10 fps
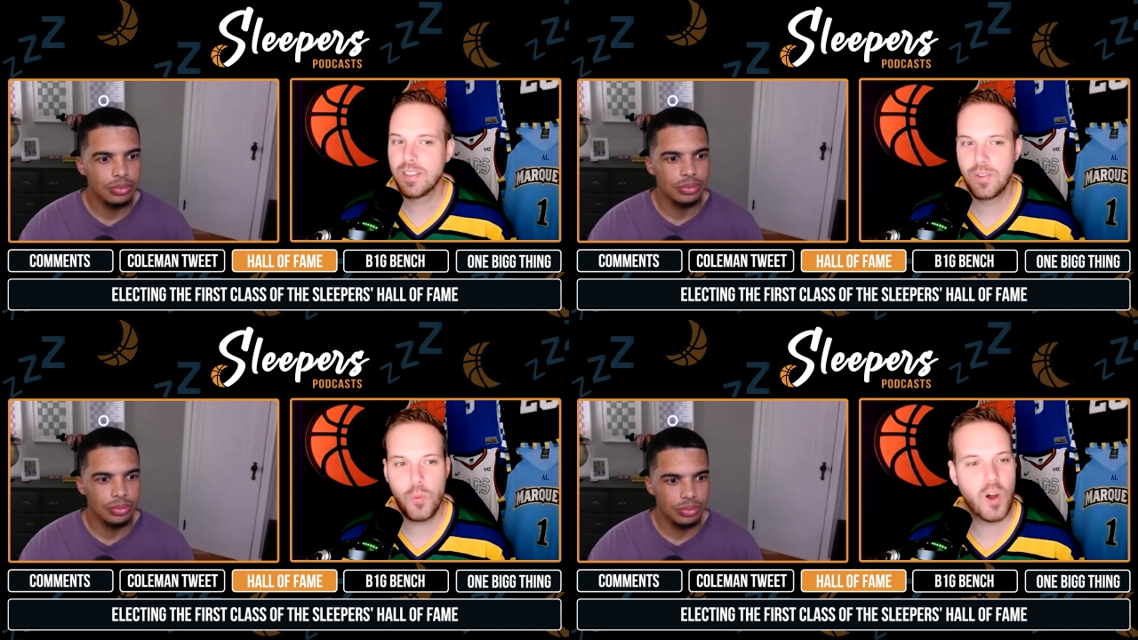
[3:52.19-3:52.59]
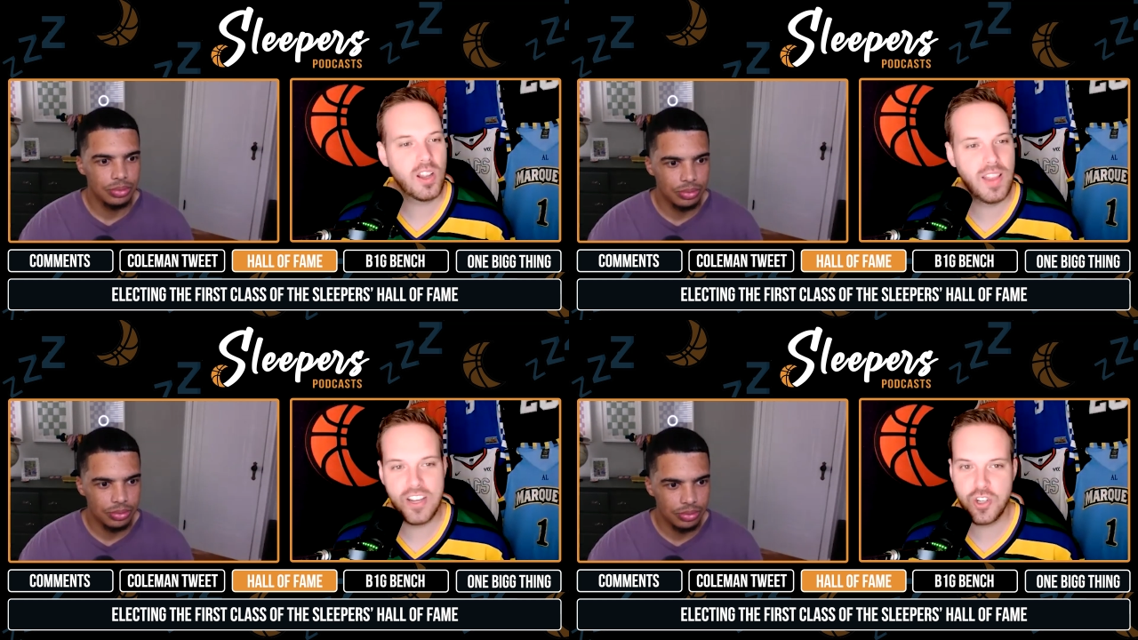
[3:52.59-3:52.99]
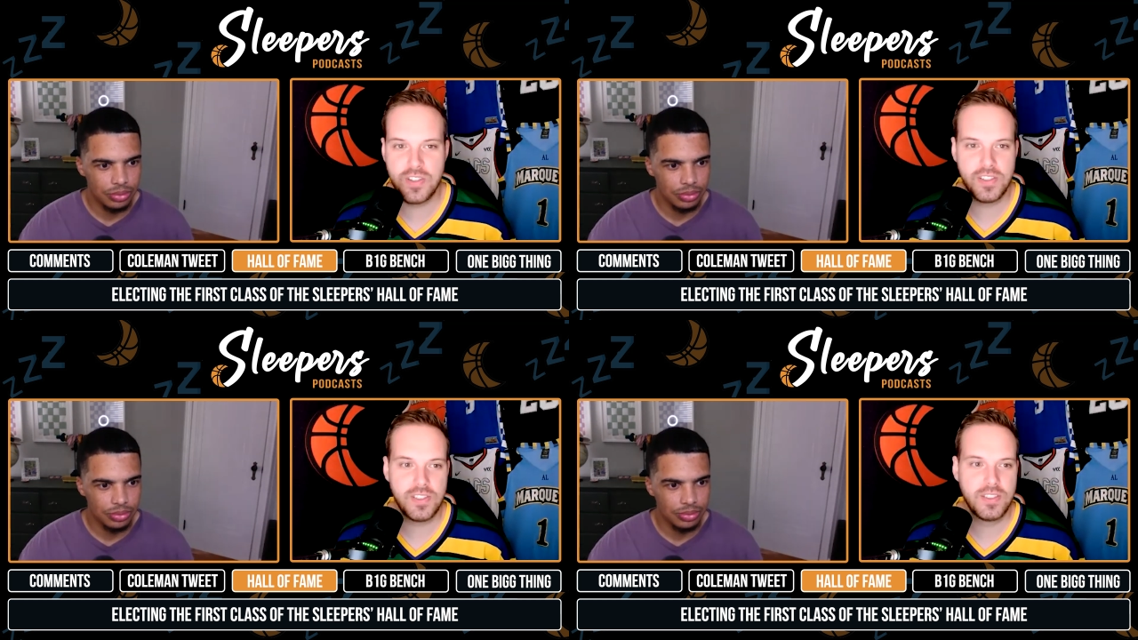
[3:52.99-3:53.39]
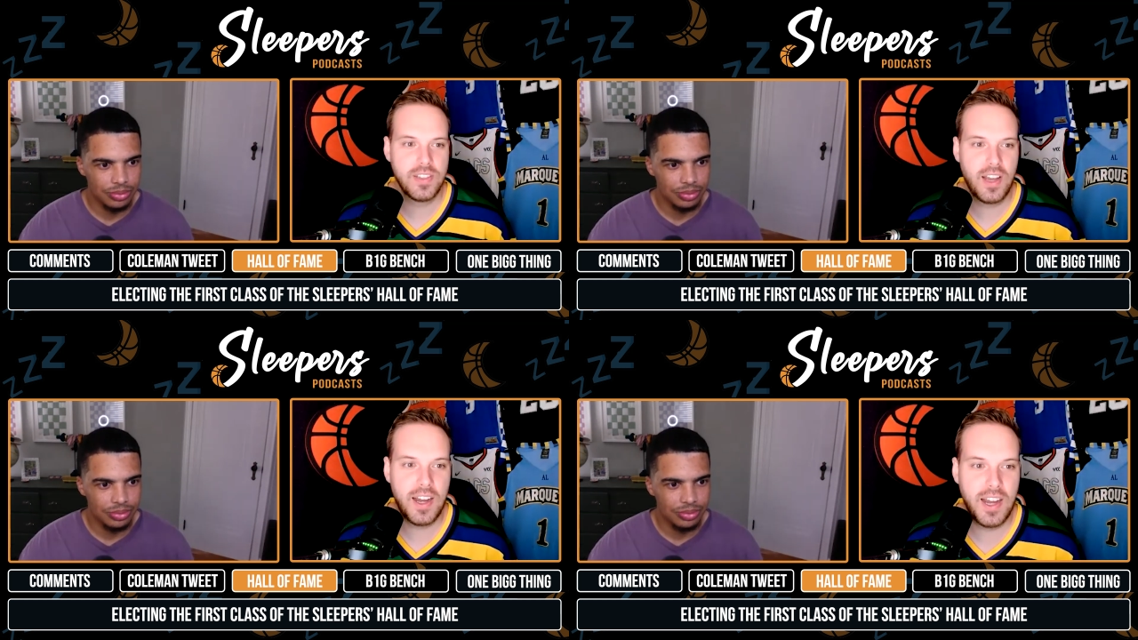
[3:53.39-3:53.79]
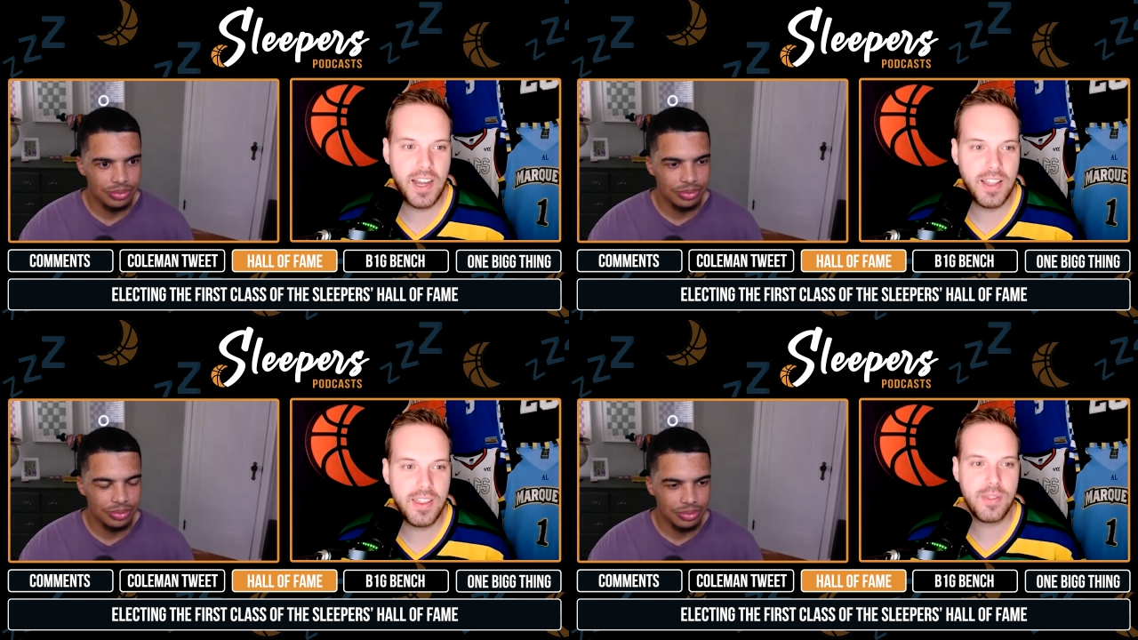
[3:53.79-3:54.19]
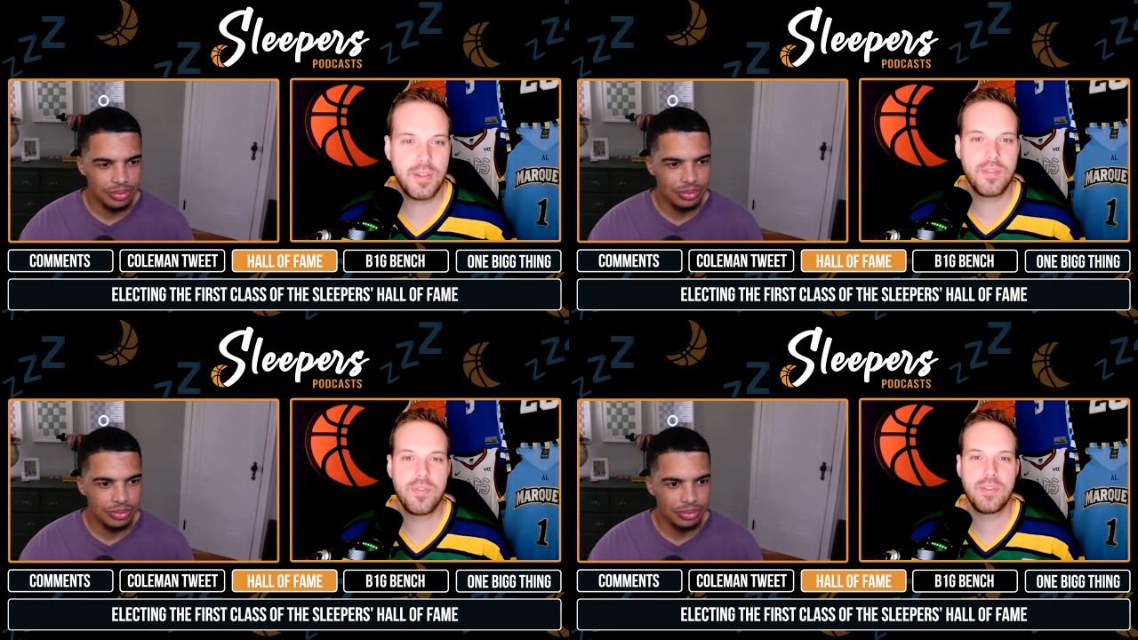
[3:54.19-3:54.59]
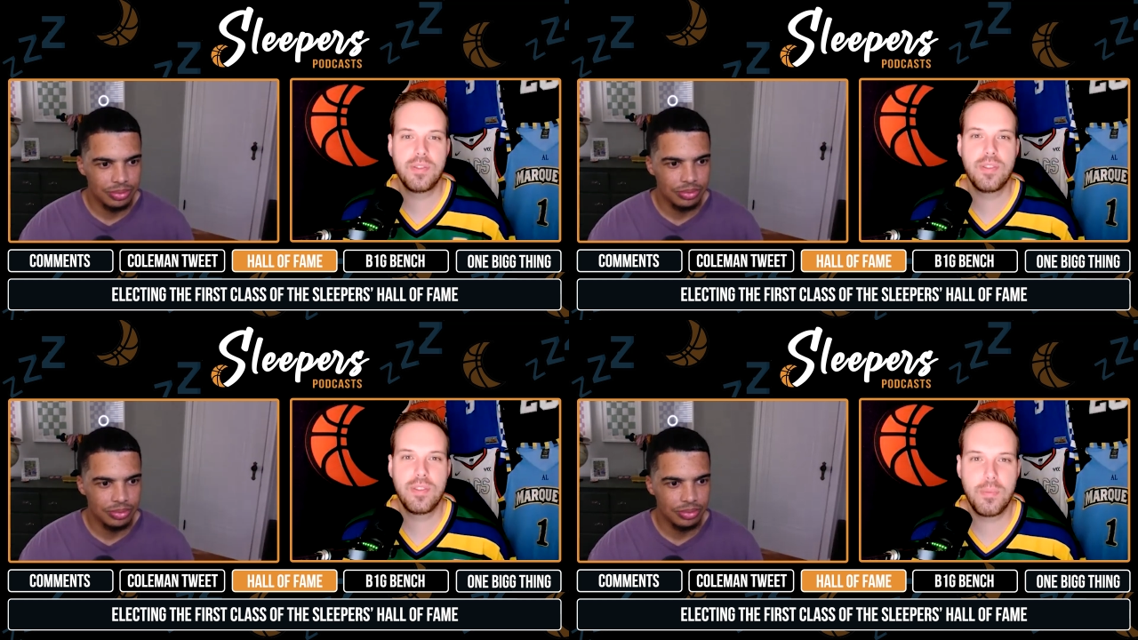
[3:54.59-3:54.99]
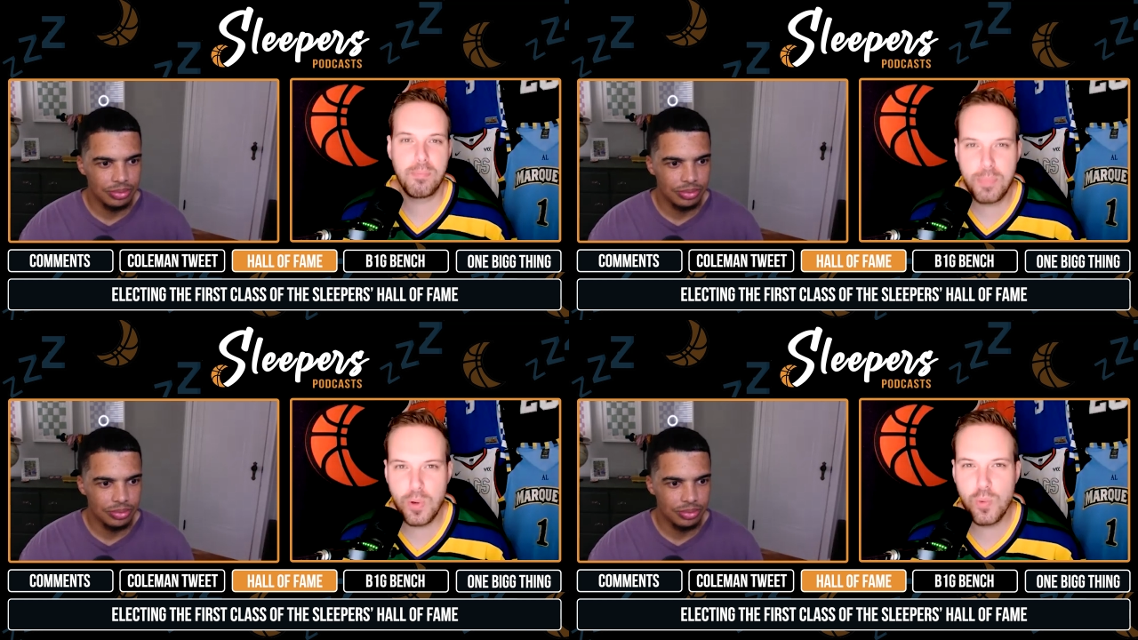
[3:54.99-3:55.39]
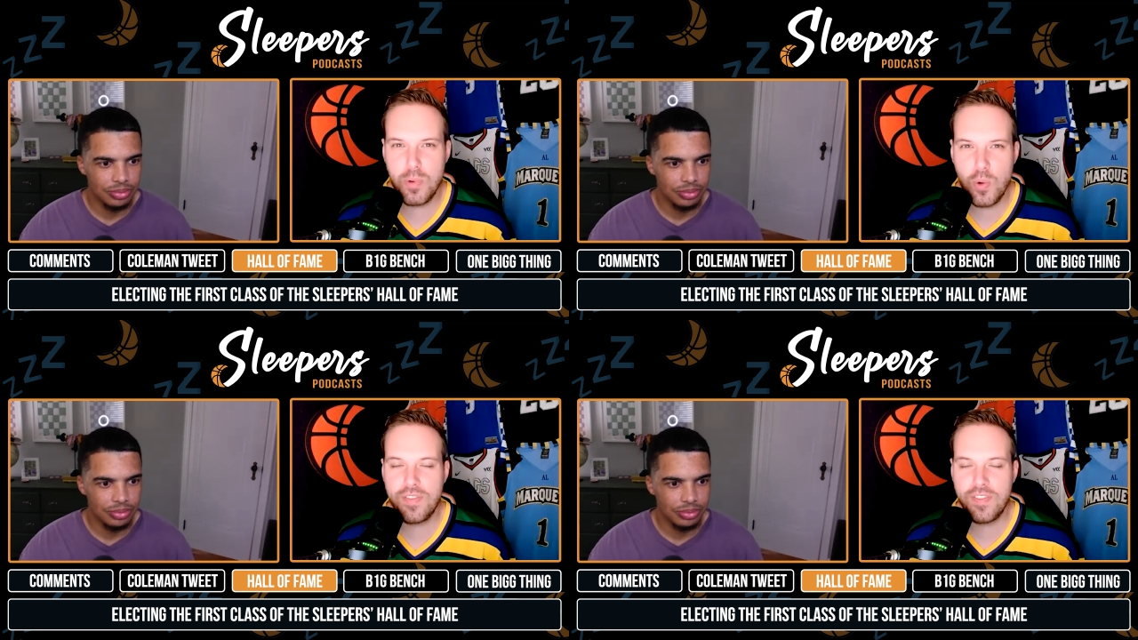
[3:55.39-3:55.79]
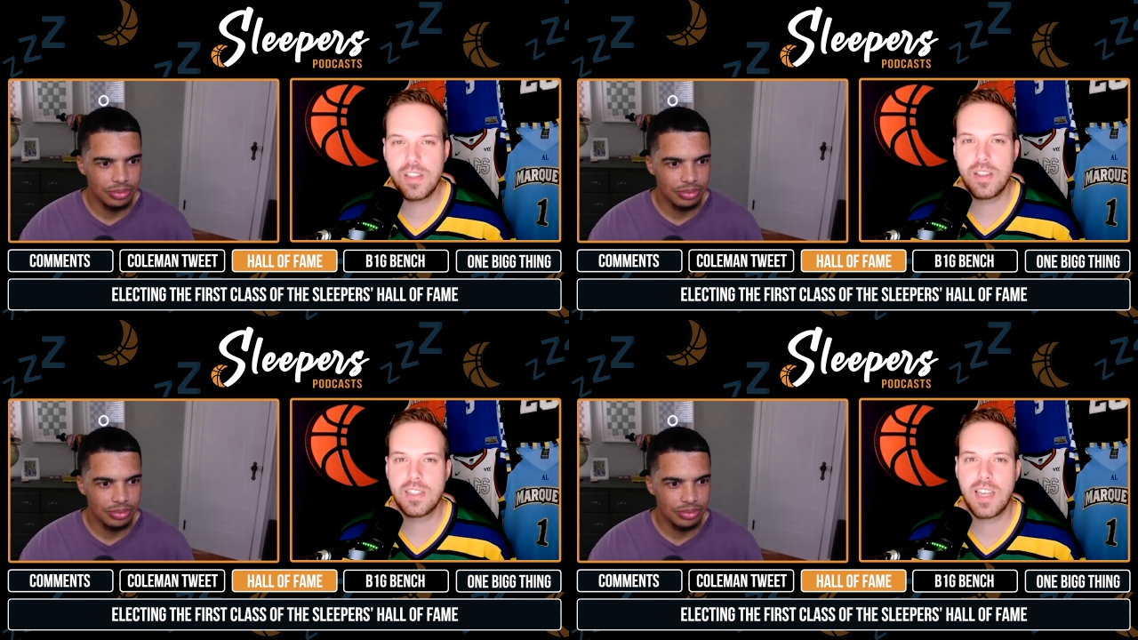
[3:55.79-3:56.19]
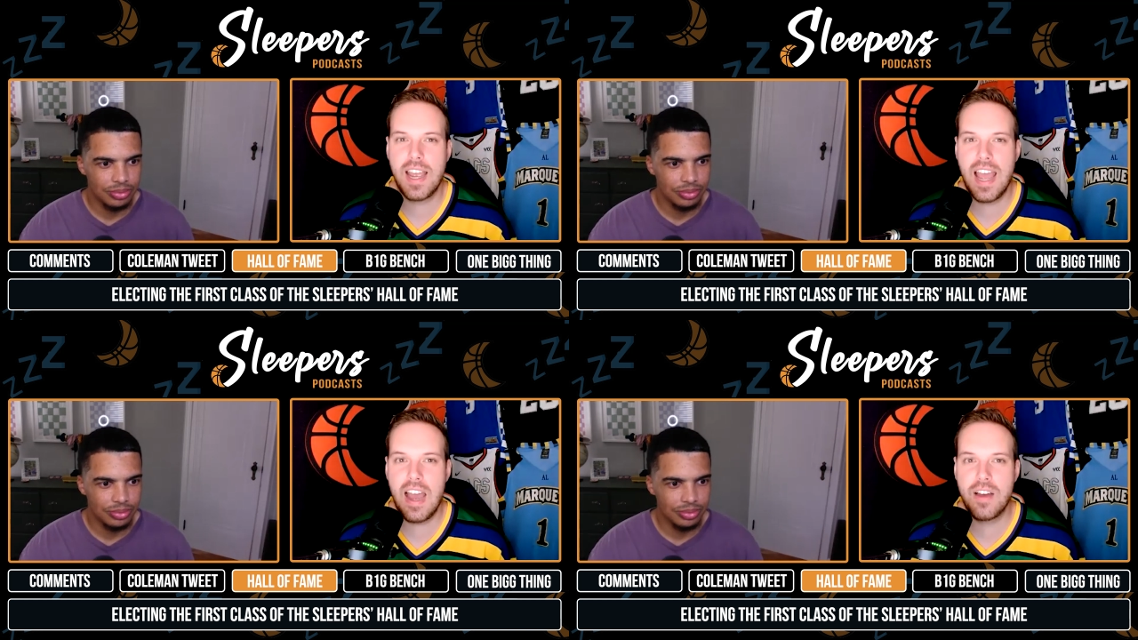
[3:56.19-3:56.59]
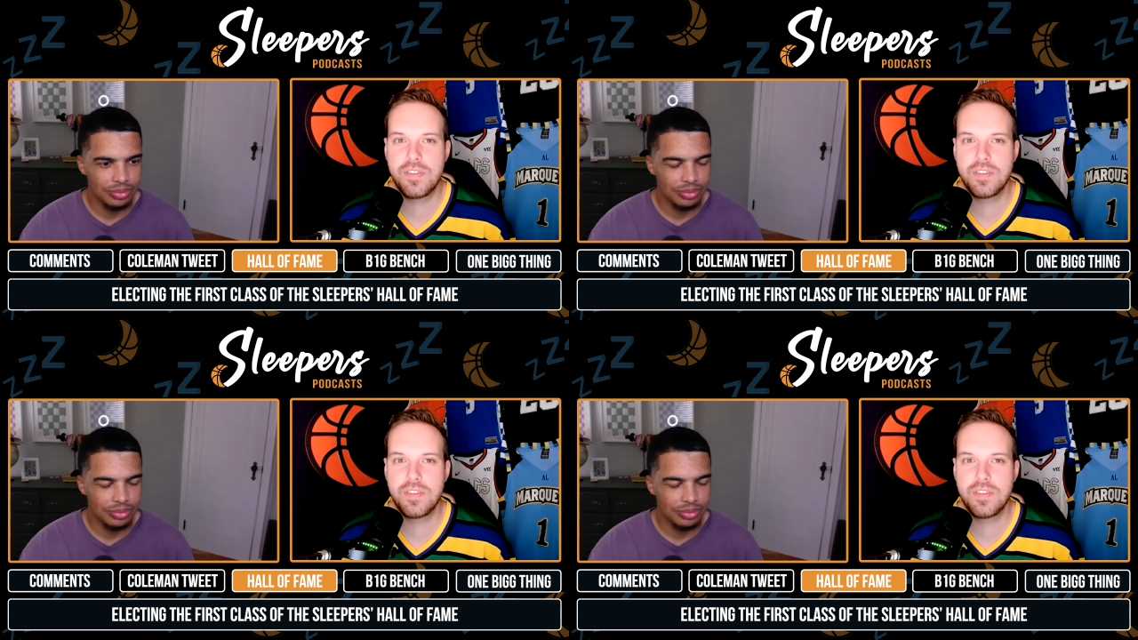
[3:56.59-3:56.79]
Speaker 1: What a legend. Uh, the the Boo Buie feelings I have